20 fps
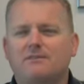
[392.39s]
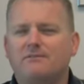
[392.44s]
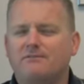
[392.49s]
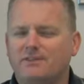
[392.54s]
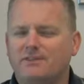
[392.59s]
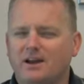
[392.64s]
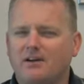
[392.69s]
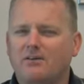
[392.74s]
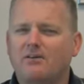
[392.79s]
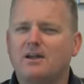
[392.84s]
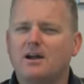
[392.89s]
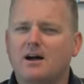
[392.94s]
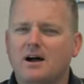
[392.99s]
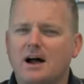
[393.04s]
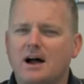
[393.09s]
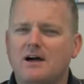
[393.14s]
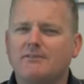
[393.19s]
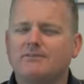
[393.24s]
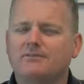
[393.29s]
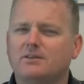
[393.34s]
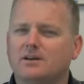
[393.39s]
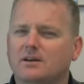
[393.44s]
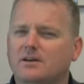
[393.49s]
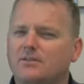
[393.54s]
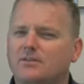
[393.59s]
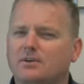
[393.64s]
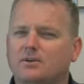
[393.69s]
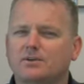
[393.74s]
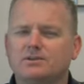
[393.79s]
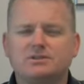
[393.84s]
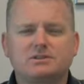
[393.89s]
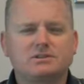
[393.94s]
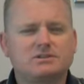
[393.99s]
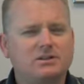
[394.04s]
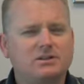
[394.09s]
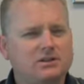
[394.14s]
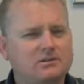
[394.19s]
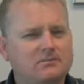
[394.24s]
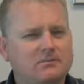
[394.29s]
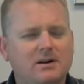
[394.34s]
very often there's
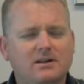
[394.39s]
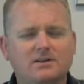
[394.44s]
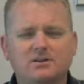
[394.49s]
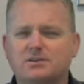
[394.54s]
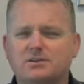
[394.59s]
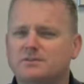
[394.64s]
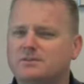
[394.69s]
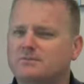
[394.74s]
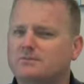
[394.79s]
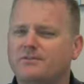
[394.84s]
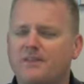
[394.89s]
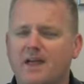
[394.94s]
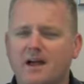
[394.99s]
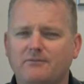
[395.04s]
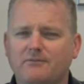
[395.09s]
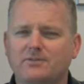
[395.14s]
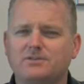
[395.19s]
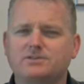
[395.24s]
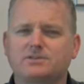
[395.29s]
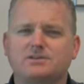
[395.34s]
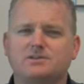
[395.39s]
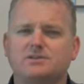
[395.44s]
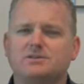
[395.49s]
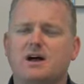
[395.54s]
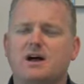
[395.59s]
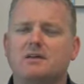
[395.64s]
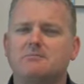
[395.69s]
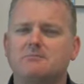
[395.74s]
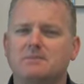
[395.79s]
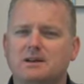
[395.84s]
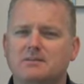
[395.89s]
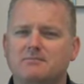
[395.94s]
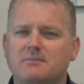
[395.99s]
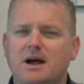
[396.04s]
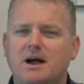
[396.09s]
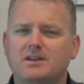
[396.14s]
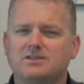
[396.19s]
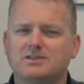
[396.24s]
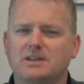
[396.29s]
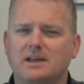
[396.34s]
too much emphasis on
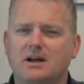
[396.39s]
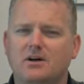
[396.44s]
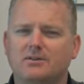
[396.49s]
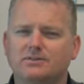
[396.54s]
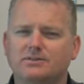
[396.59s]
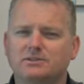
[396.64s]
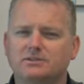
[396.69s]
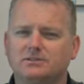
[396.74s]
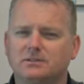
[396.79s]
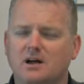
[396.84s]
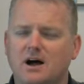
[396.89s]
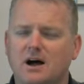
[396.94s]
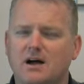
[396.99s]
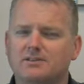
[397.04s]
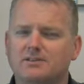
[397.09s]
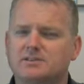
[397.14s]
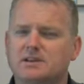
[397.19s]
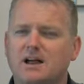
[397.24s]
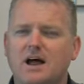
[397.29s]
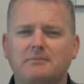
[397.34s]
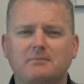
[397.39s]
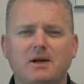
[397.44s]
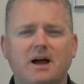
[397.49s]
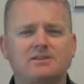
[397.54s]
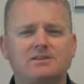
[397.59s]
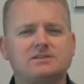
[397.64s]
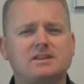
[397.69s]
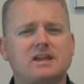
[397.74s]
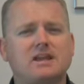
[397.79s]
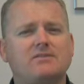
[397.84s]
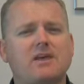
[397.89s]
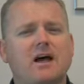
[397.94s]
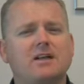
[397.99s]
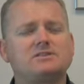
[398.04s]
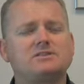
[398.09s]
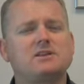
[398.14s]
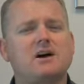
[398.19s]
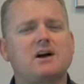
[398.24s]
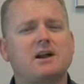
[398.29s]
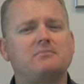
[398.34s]
minimizing altitude loss. I'm not saying
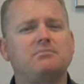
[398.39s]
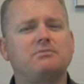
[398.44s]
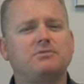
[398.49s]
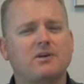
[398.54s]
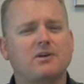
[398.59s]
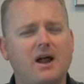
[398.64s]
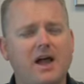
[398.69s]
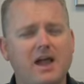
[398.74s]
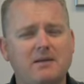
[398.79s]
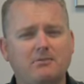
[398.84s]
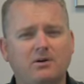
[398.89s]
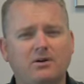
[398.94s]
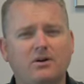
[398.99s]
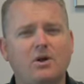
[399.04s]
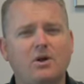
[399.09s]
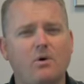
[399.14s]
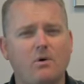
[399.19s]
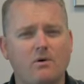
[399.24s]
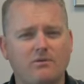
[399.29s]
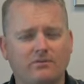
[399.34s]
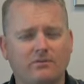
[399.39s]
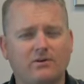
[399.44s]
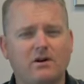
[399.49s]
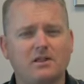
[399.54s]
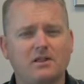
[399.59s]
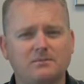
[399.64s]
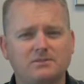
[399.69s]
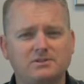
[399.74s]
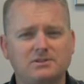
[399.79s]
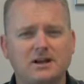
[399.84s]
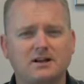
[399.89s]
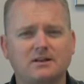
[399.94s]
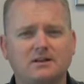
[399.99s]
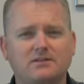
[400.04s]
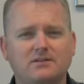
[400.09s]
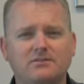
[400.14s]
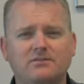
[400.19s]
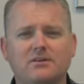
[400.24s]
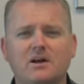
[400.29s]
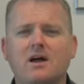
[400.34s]
that's not a primary overall
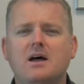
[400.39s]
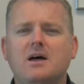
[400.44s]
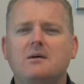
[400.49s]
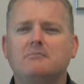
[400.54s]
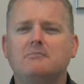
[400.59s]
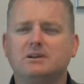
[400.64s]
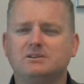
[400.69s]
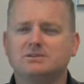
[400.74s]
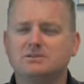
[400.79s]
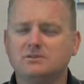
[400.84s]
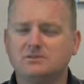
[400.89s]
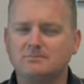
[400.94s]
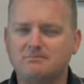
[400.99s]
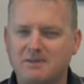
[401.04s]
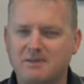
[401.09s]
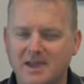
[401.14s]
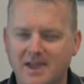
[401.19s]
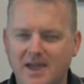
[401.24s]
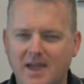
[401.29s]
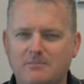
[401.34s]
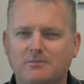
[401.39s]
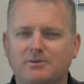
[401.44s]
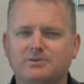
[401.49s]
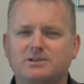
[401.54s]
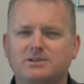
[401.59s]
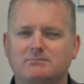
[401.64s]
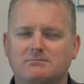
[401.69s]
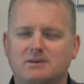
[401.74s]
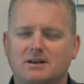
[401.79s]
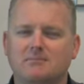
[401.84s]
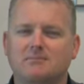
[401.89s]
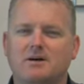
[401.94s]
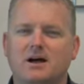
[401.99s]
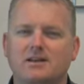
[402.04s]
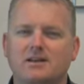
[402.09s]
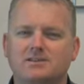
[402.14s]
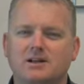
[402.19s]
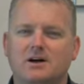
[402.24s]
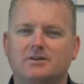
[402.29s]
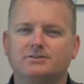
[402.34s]
objective, but to be able to
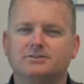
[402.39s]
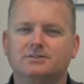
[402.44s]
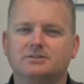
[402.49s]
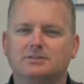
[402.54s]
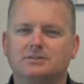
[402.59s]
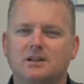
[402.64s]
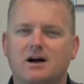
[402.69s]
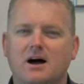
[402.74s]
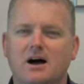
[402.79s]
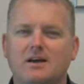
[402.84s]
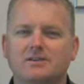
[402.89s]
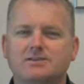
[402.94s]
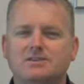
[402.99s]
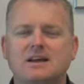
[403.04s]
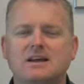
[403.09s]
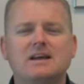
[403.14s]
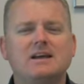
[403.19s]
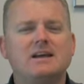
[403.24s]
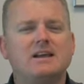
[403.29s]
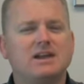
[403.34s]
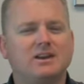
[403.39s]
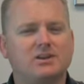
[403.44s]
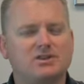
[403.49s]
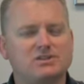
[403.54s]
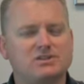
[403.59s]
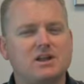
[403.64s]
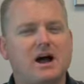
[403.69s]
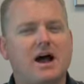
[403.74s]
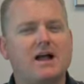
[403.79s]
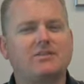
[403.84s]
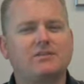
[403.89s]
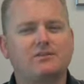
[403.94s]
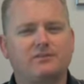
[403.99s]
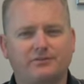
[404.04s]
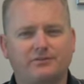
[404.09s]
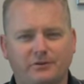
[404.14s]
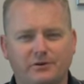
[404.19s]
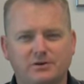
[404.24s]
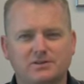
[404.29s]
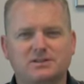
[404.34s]
minimize altitude loss, it is not the
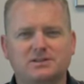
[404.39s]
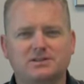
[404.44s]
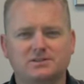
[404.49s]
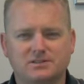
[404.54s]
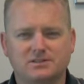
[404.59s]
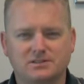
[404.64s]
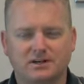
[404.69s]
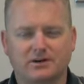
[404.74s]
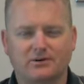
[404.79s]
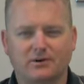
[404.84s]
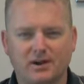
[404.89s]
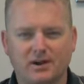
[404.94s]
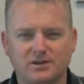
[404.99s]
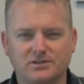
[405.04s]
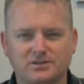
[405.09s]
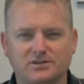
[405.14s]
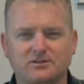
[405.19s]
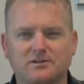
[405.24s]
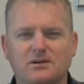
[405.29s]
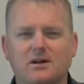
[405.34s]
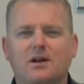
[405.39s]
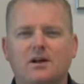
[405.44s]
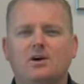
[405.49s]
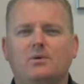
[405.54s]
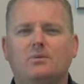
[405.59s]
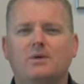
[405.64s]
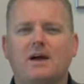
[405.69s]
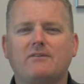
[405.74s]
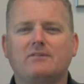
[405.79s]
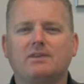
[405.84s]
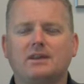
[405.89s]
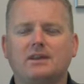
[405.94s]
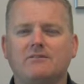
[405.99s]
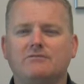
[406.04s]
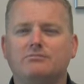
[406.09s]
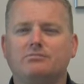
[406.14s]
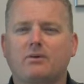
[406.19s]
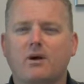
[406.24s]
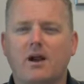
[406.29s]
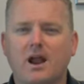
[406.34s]
first consideration. We have to
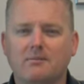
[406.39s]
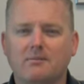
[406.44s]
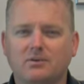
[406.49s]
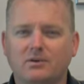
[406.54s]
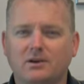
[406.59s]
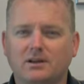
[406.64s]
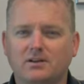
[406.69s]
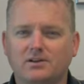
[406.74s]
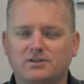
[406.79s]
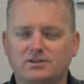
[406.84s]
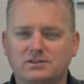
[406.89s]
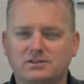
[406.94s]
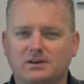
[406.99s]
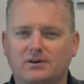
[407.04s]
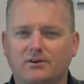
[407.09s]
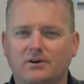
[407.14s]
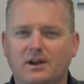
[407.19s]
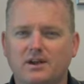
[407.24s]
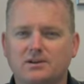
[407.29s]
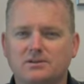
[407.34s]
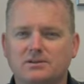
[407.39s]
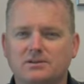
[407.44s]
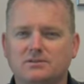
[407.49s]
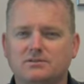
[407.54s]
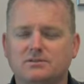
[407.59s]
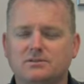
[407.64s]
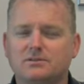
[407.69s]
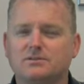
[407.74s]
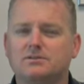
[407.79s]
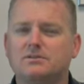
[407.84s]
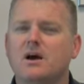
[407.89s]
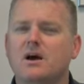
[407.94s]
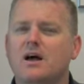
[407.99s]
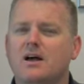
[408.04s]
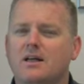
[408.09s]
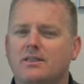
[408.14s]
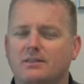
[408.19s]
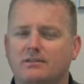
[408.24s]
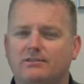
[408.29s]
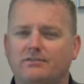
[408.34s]
give primary consideration to
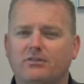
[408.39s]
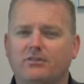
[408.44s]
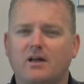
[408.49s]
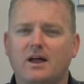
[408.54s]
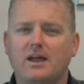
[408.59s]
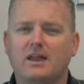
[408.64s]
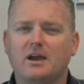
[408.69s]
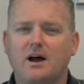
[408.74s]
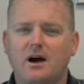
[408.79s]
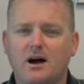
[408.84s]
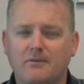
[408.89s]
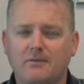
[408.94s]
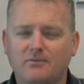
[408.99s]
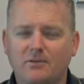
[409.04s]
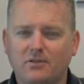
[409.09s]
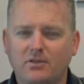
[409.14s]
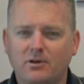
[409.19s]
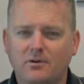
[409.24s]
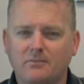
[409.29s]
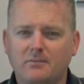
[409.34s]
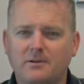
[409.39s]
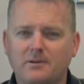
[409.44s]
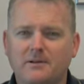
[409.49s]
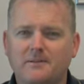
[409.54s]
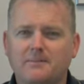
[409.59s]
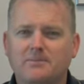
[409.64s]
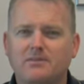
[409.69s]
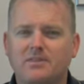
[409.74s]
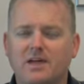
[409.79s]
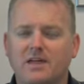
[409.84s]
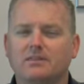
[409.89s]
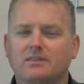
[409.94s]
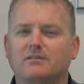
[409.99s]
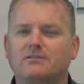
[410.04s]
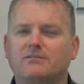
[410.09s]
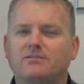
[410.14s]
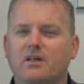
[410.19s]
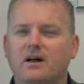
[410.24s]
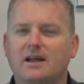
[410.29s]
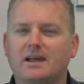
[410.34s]
the flight envelope, then the
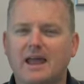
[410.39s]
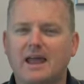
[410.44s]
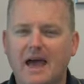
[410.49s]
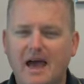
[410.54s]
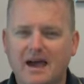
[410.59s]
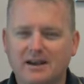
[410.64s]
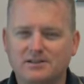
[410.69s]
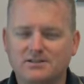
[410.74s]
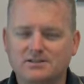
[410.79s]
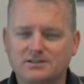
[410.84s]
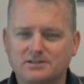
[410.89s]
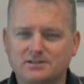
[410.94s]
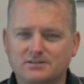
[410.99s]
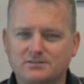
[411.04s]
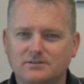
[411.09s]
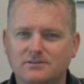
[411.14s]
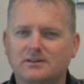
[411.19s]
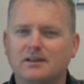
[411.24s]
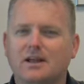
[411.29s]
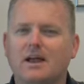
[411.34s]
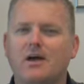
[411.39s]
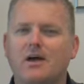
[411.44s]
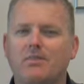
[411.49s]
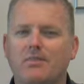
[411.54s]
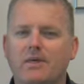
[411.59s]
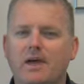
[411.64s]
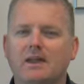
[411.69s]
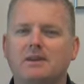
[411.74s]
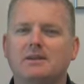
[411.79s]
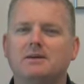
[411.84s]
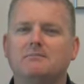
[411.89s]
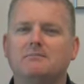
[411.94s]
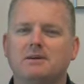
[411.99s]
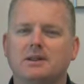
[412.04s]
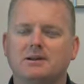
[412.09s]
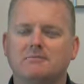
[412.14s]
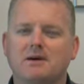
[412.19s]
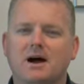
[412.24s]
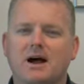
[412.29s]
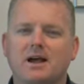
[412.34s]
flight attitude, and then
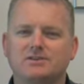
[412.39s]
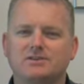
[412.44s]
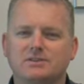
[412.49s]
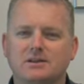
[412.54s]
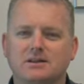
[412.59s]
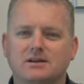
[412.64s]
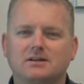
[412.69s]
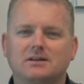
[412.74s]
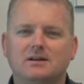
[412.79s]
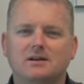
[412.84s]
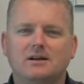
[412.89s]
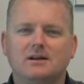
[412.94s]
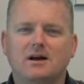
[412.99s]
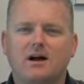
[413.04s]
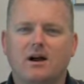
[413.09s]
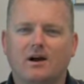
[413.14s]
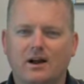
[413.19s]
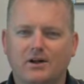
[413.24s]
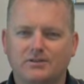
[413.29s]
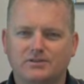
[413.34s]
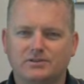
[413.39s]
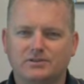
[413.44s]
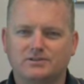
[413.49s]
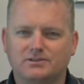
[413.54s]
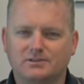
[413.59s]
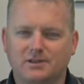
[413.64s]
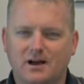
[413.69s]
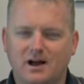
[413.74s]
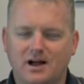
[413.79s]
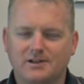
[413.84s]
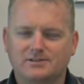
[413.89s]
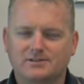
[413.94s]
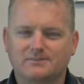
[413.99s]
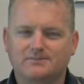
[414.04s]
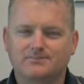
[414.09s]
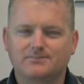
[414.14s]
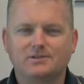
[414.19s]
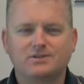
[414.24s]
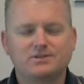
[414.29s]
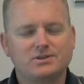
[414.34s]
minimizing our altitude loss.
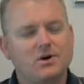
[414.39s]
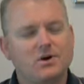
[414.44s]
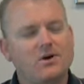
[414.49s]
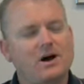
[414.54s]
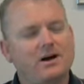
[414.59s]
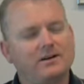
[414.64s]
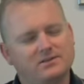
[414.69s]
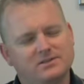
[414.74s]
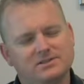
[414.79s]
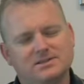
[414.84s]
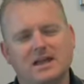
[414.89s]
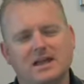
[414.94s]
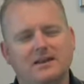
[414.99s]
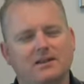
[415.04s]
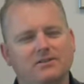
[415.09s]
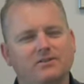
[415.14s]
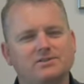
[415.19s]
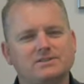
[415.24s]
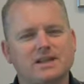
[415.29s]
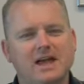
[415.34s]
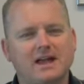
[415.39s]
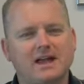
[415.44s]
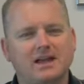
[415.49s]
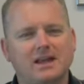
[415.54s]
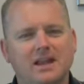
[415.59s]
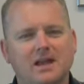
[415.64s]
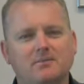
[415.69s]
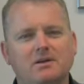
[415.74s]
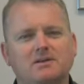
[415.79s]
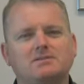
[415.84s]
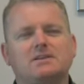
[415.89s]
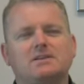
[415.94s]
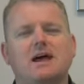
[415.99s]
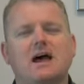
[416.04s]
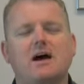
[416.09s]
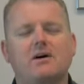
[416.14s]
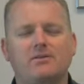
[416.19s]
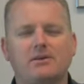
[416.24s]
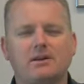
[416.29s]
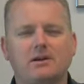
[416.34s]
So understanding those academics and
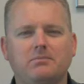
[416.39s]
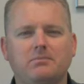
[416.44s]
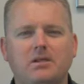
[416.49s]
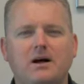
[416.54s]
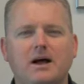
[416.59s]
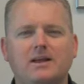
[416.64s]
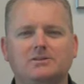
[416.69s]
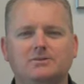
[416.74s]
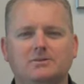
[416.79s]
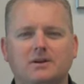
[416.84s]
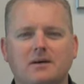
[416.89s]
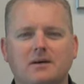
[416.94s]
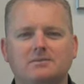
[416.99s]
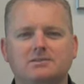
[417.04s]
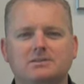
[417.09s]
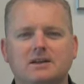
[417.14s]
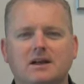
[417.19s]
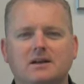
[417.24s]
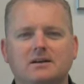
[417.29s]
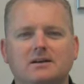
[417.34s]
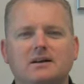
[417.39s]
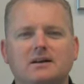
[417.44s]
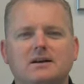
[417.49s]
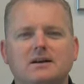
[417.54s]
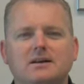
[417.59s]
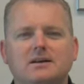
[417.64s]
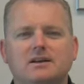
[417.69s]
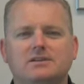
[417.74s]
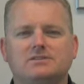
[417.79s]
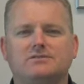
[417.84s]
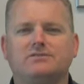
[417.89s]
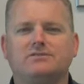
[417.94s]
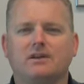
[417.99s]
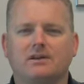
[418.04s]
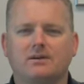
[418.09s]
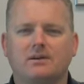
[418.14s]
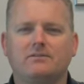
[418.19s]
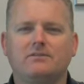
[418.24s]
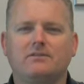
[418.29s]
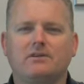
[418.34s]
how they apply to an upset is
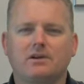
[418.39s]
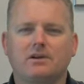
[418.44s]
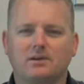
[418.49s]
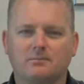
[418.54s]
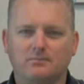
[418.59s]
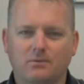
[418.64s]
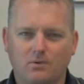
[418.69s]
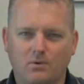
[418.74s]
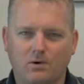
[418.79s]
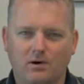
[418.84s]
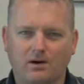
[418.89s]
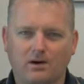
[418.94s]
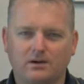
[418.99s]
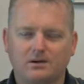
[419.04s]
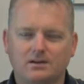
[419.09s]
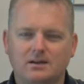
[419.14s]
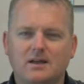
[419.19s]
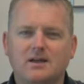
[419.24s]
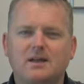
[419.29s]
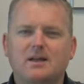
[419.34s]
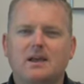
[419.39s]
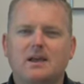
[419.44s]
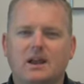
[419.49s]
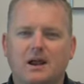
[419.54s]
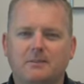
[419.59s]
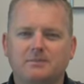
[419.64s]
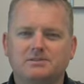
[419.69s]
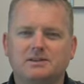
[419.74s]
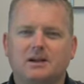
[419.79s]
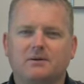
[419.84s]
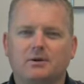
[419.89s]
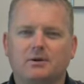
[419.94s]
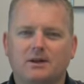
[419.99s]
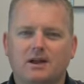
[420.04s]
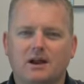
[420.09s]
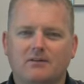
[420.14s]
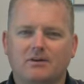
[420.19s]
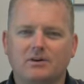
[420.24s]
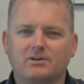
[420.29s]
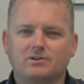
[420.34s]
very, very important in upset
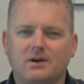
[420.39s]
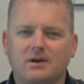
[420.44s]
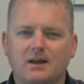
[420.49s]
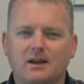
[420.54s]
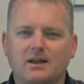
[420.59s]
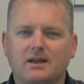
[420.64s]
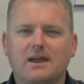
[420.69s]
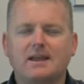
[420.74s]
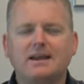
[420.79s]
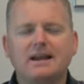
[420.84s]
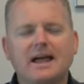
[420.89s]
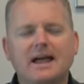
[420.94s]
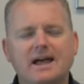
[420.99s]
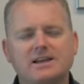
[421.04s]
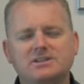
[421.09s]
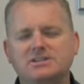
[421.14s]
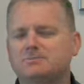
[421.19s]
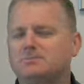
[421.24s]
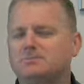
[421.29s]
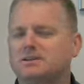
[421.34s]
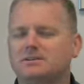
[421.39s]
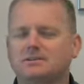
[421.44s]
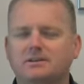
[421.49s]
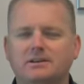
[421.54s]
recovery training, and it has to be